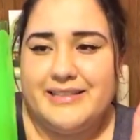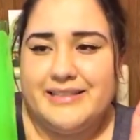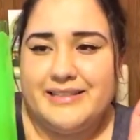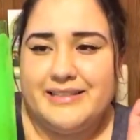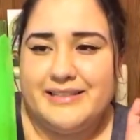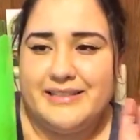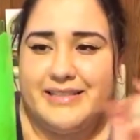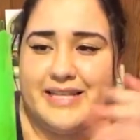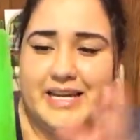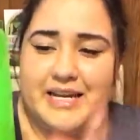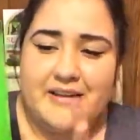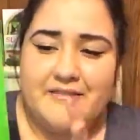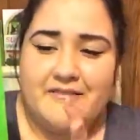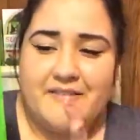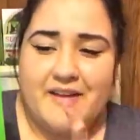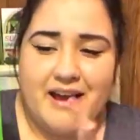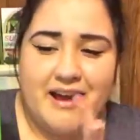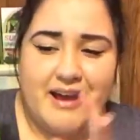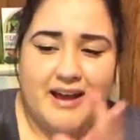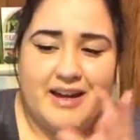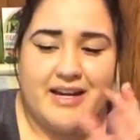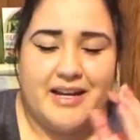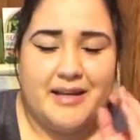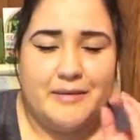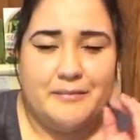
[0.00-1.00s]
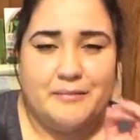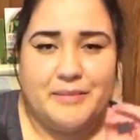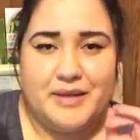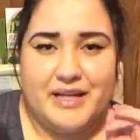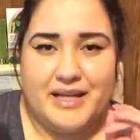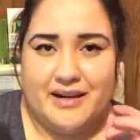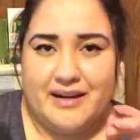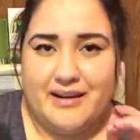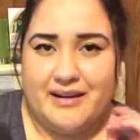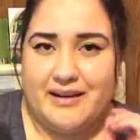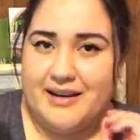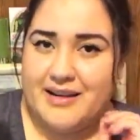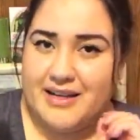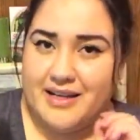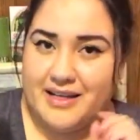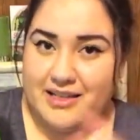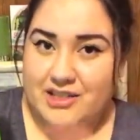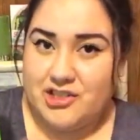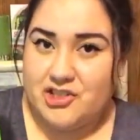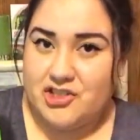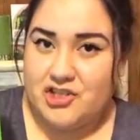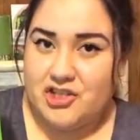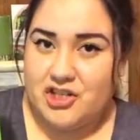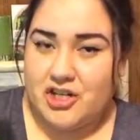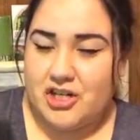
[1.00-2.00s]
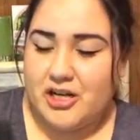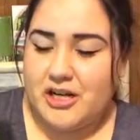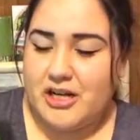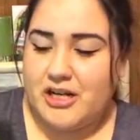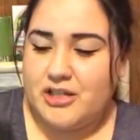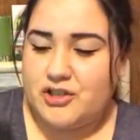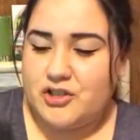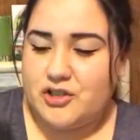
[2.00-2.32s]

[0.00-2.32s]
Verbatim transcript: identifying it being Easter.